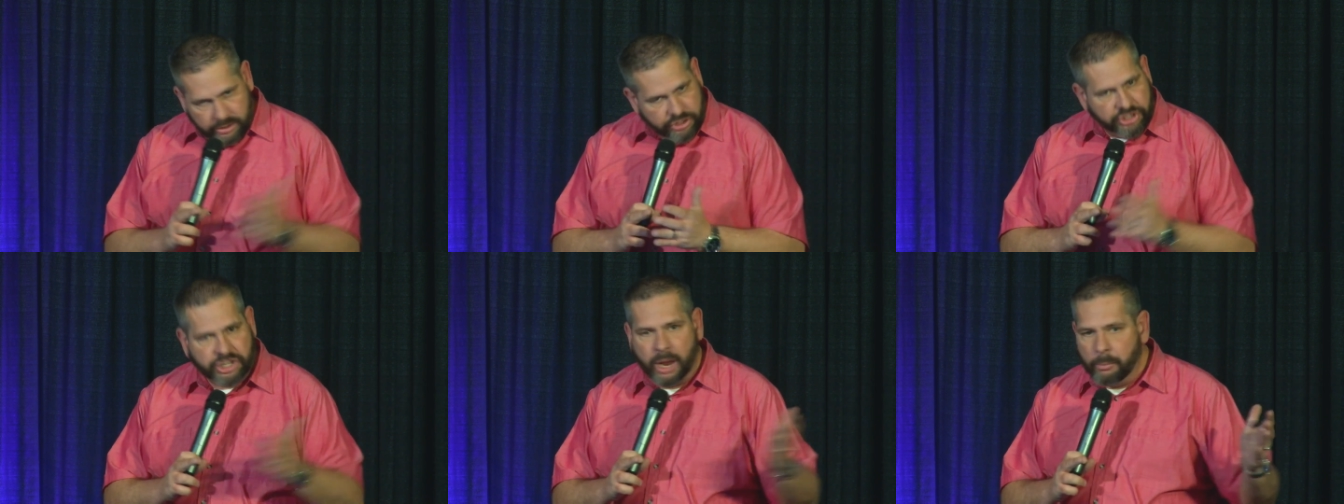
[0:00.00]

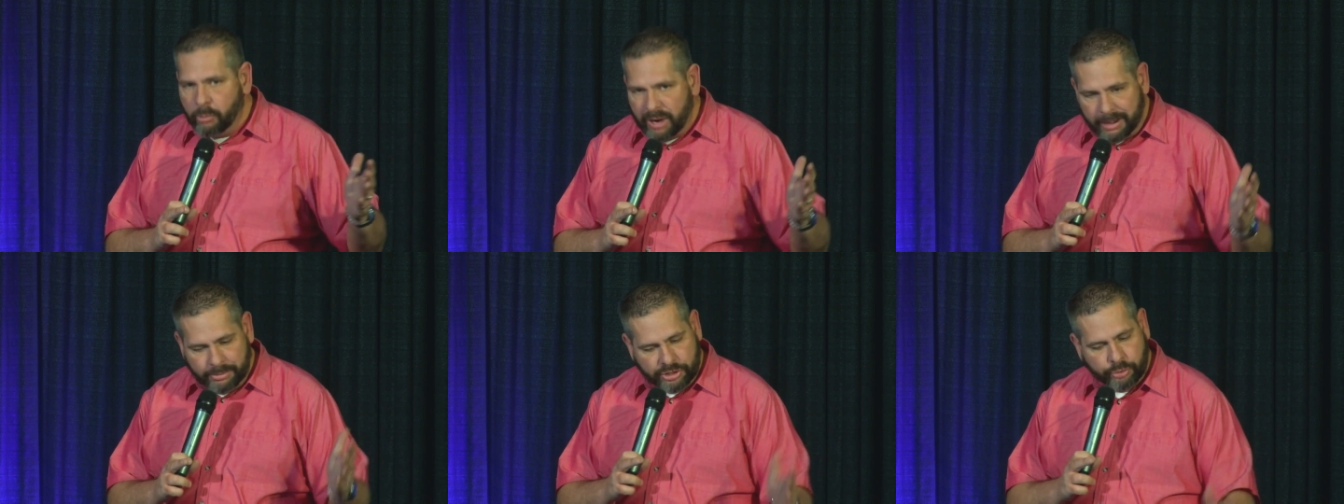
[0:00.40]

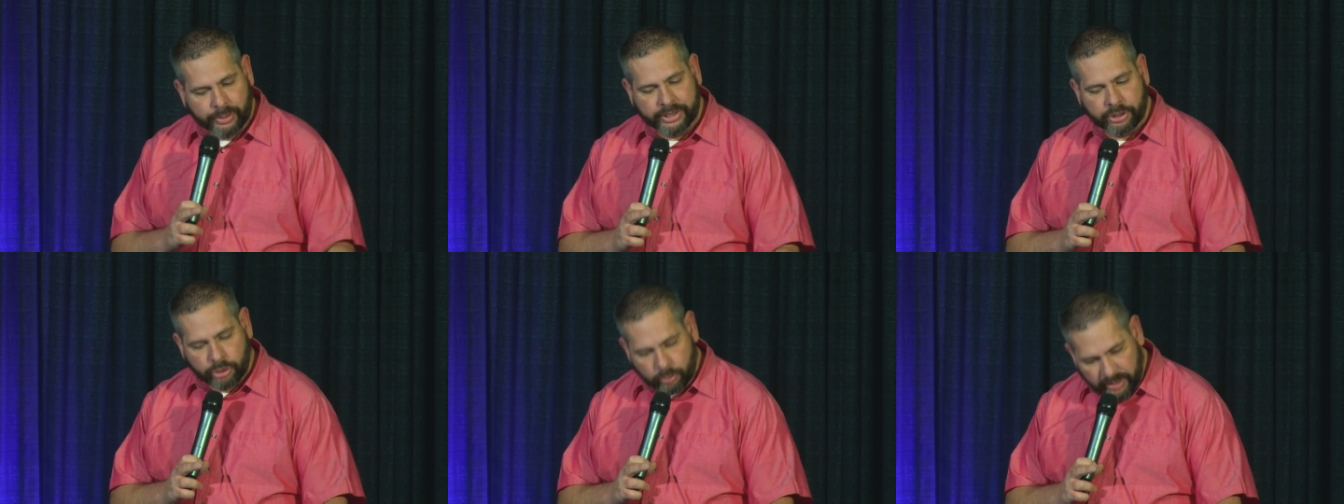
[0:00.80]
somewhere
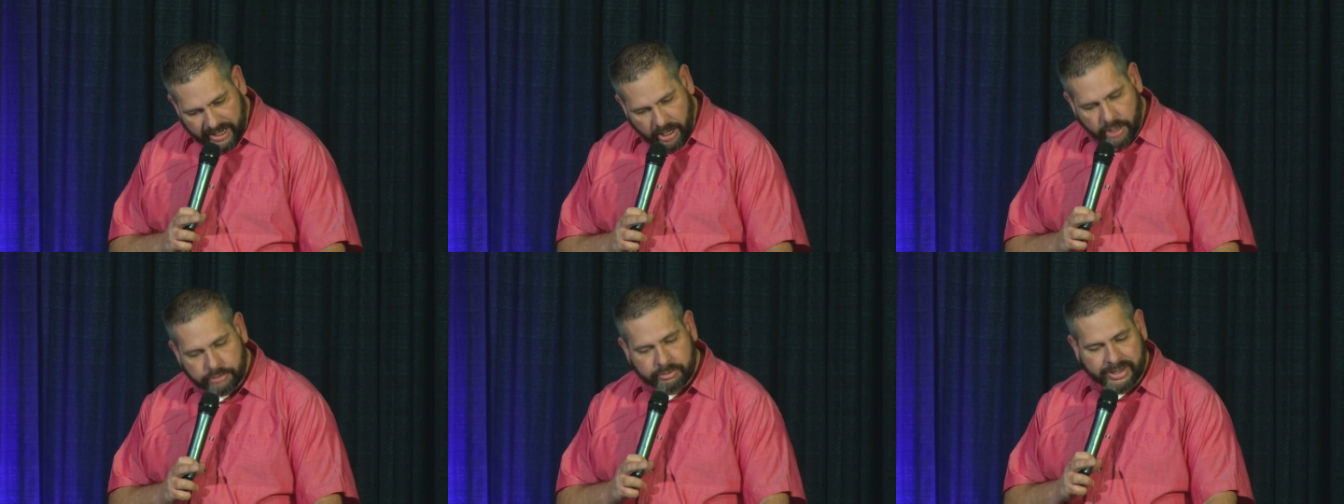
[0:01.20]
between
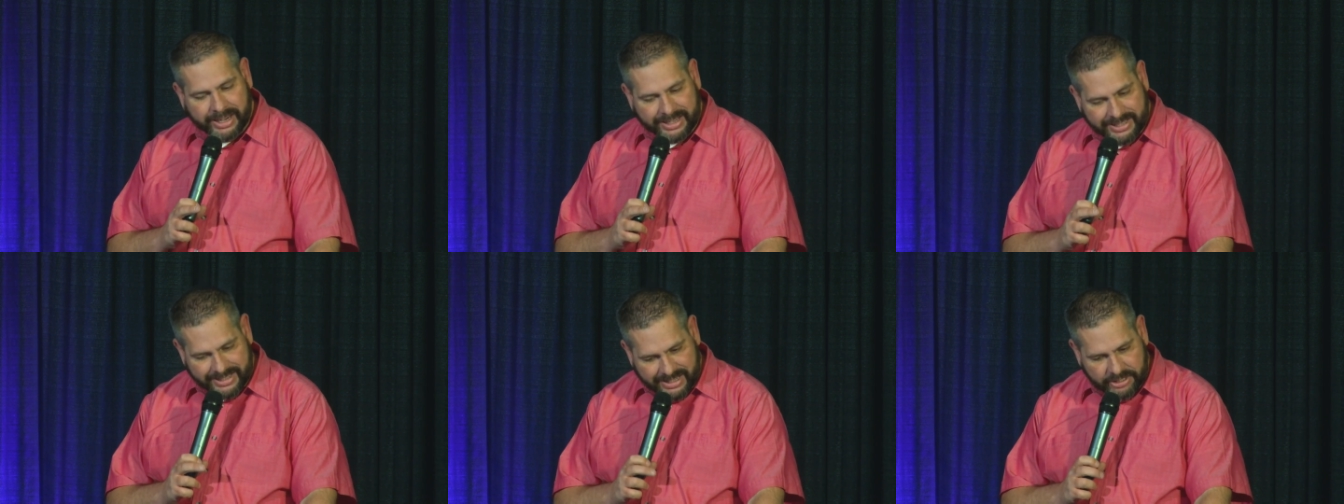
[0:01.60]
300
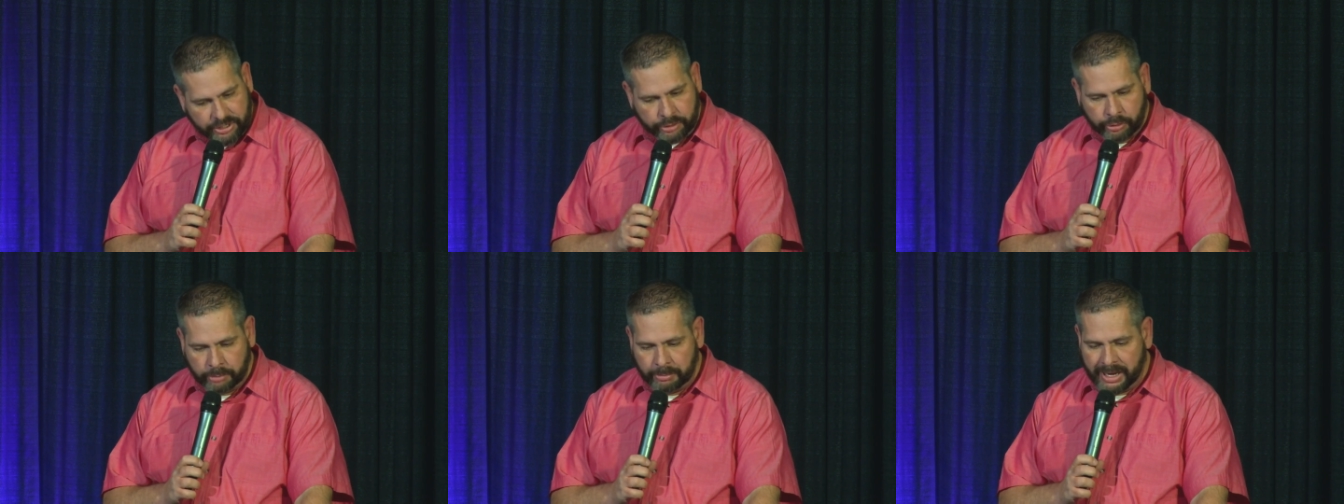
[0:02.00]
and
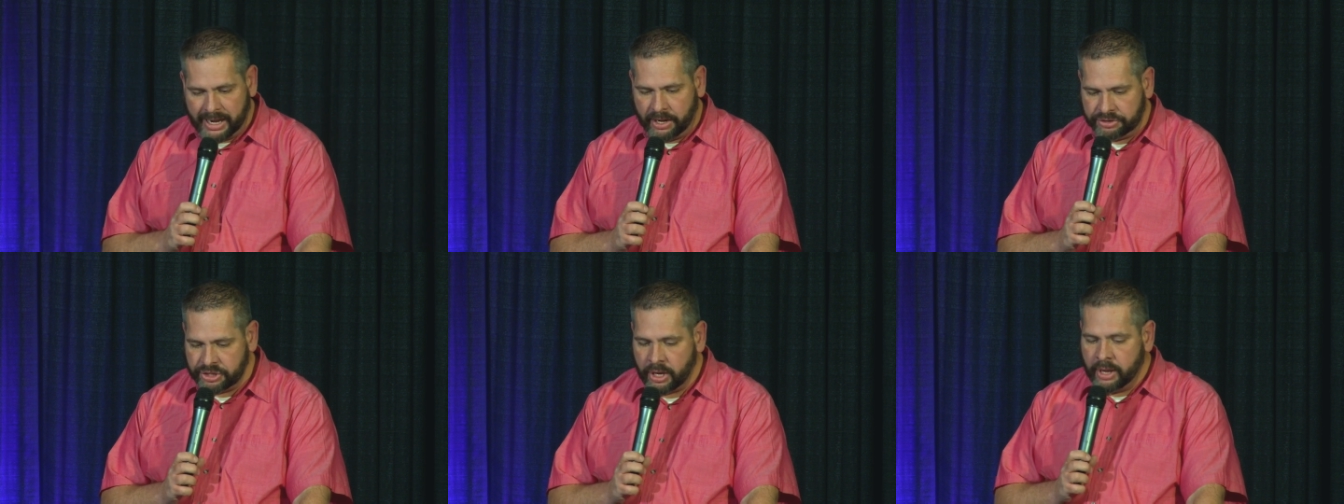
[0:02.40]
600
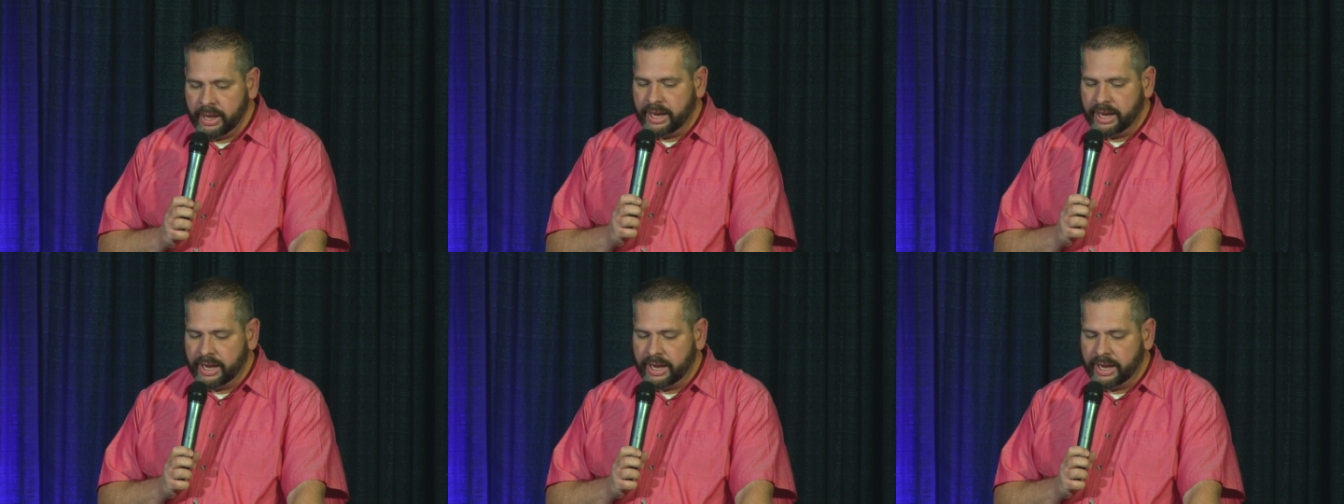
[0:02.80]
miles.